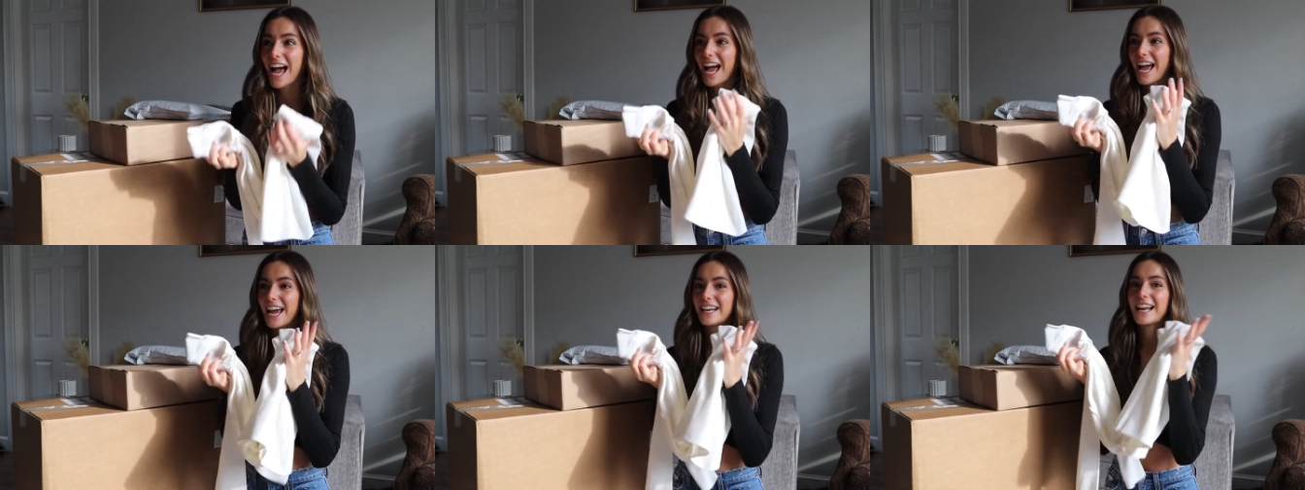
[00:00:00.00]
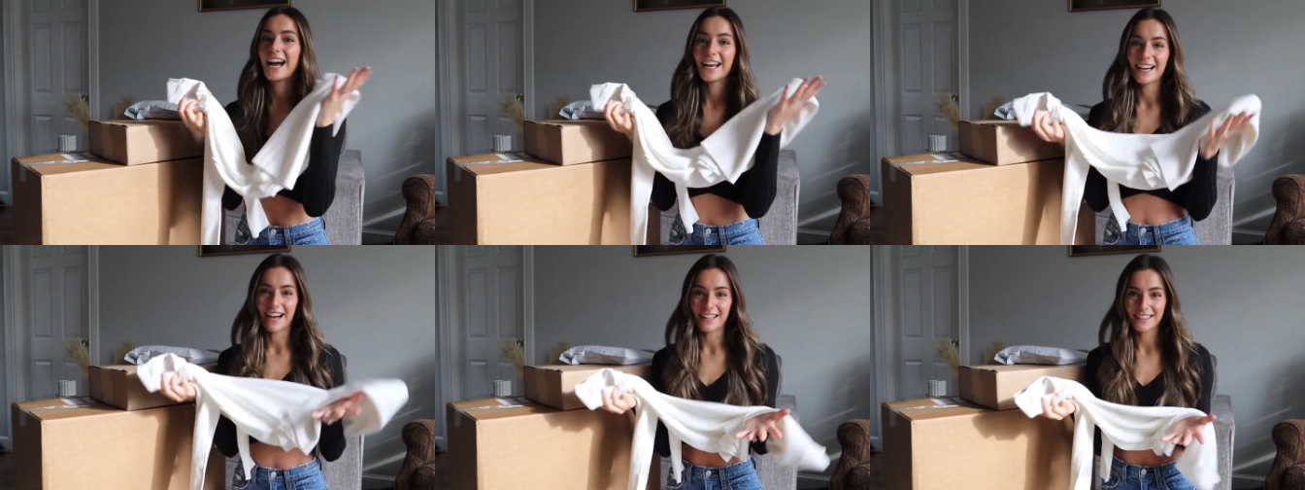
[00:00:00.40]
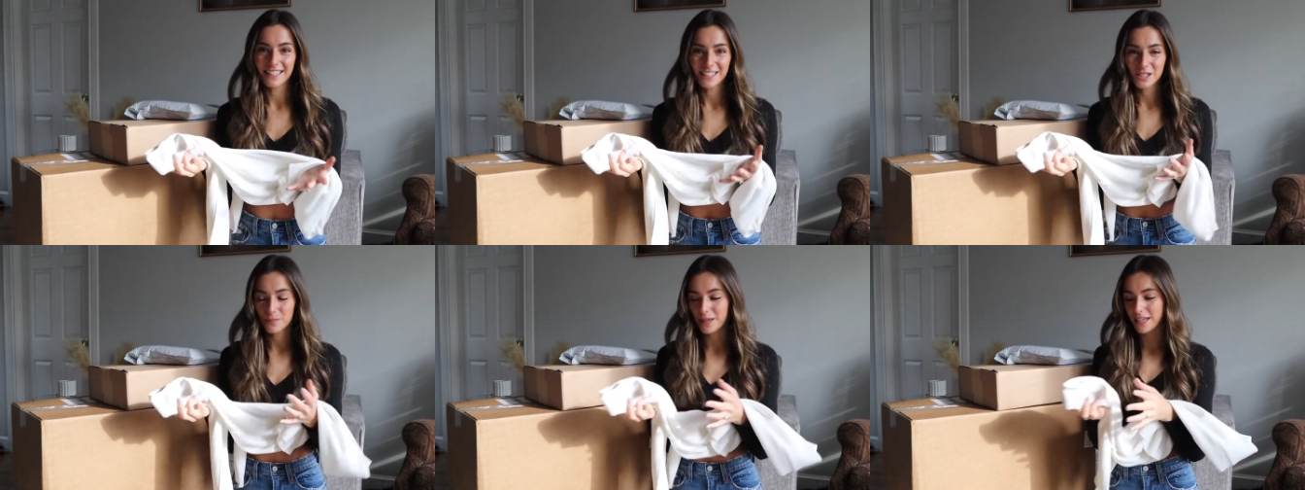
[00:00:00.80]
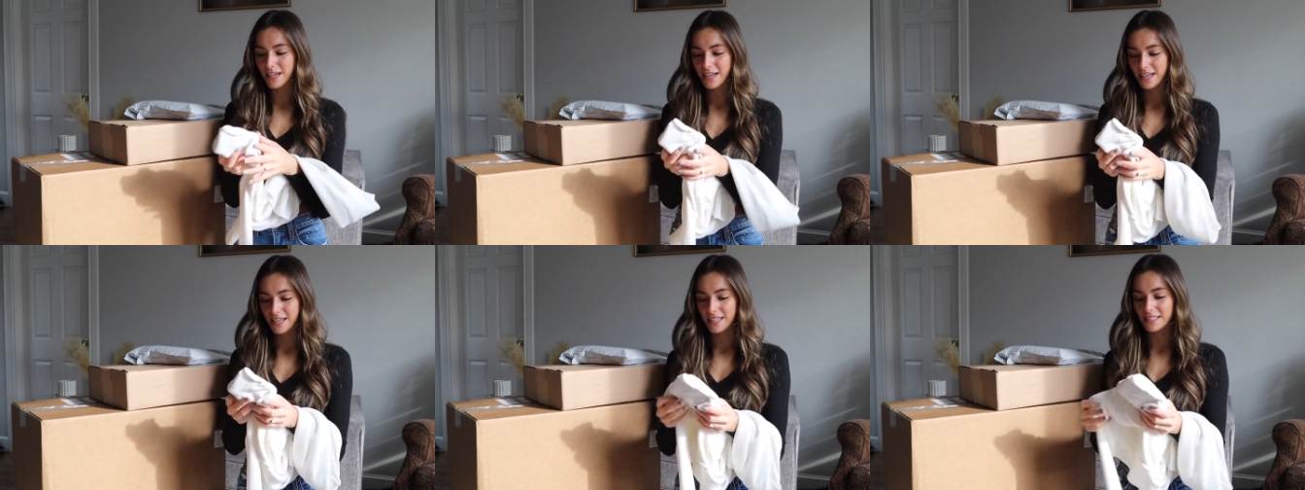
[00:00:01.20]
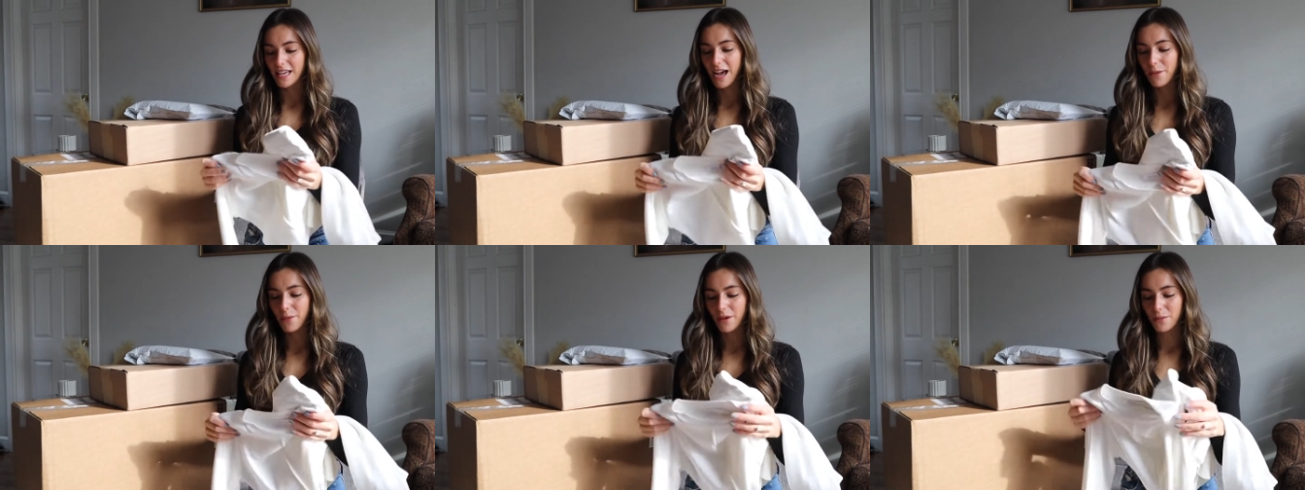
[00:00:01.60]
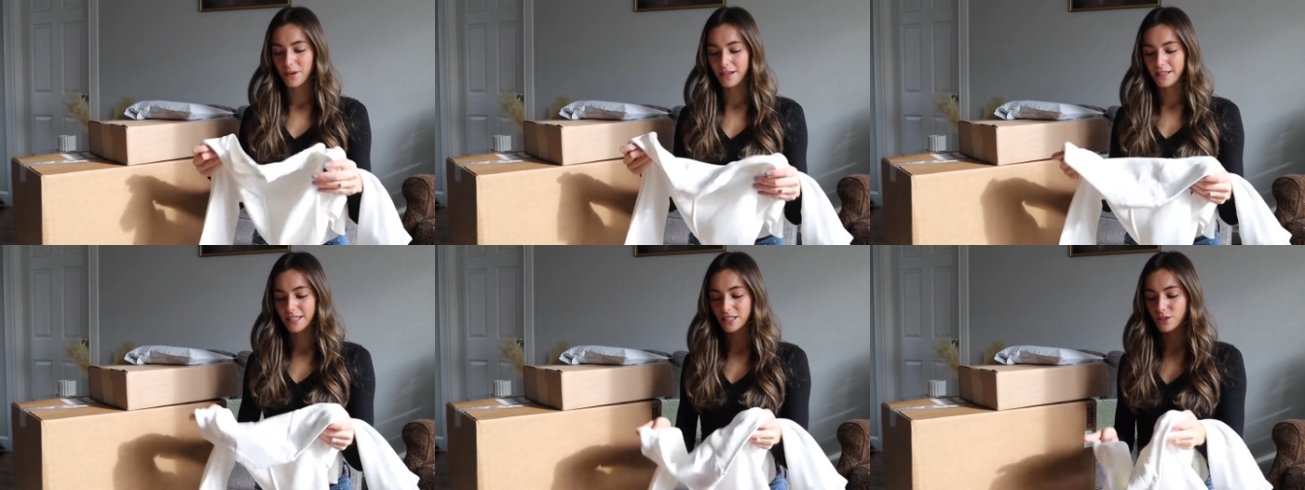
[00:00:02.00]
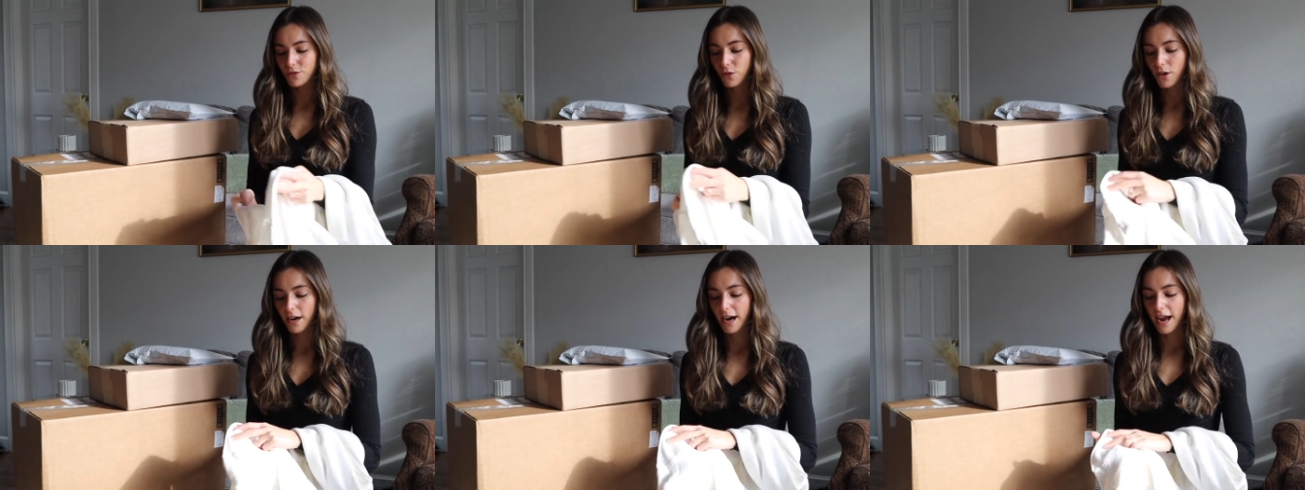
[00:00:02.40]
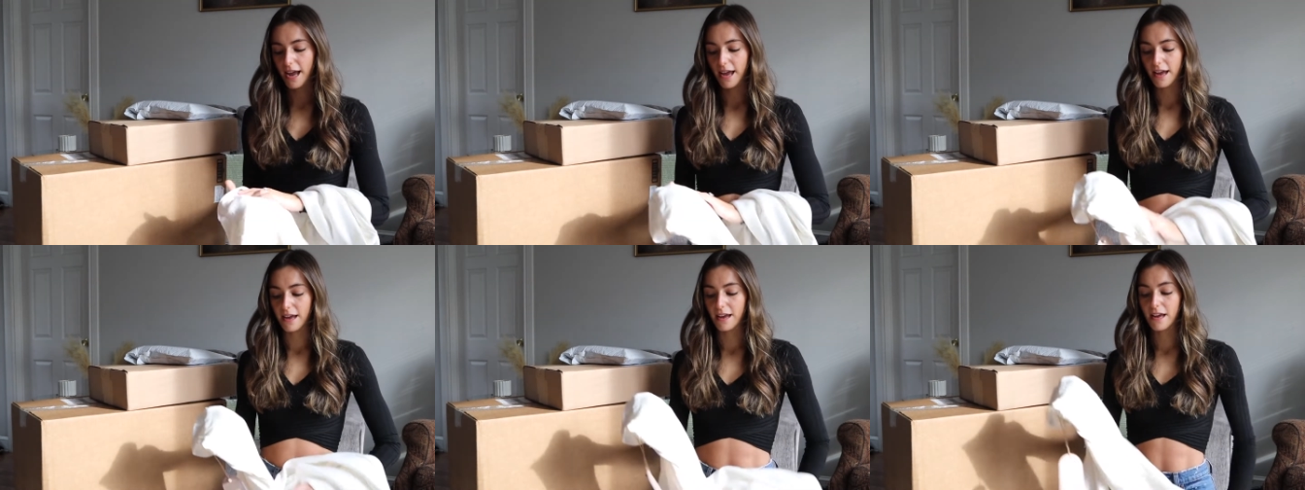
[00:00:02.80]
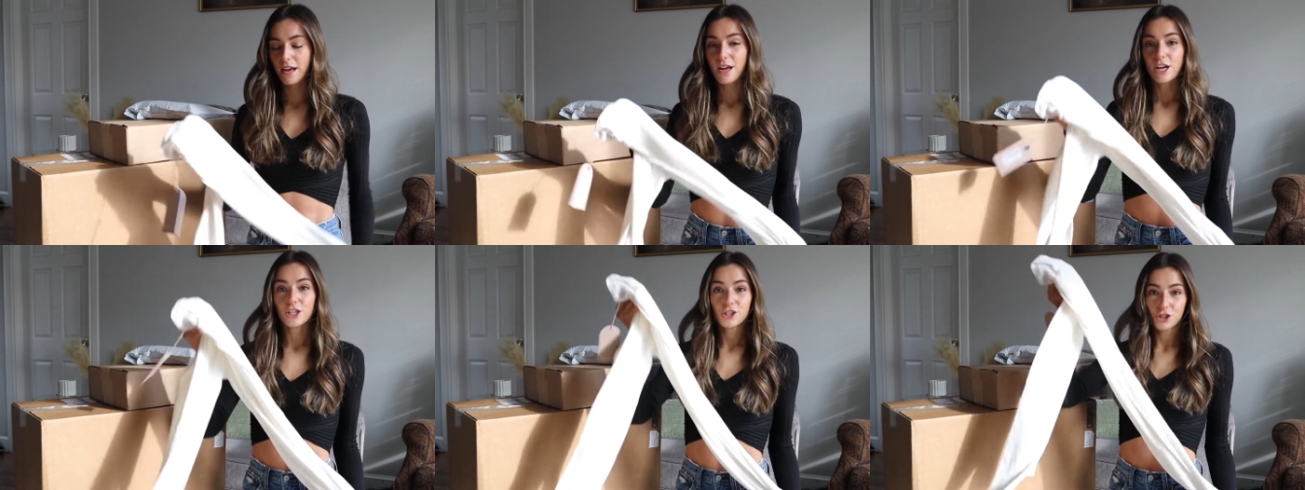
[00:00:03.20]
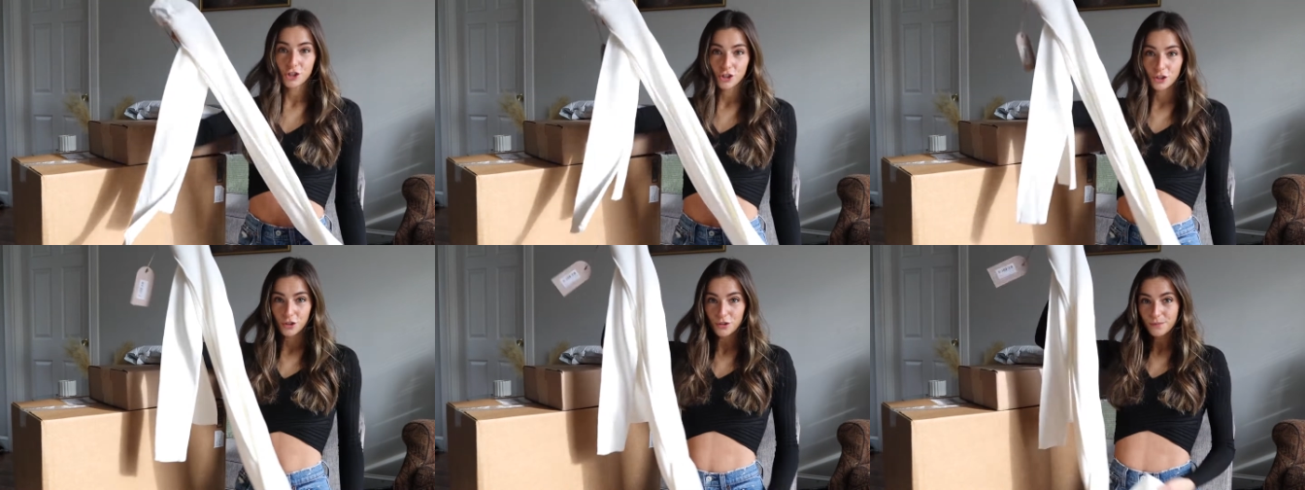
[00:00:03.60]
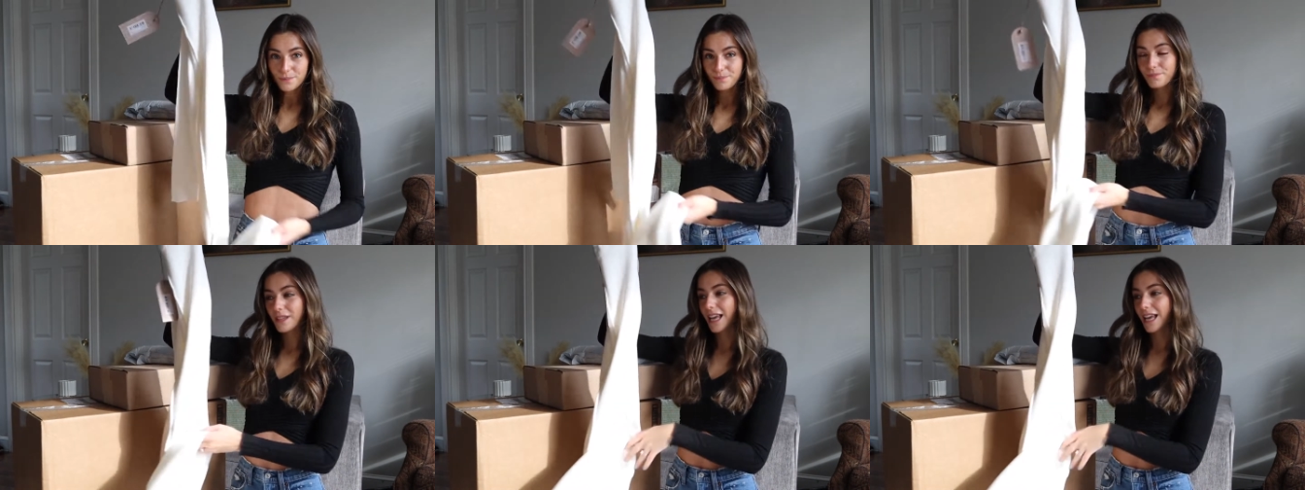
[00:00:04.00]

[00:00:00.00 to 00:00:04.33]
and I got this because I want to wear this for a shoot.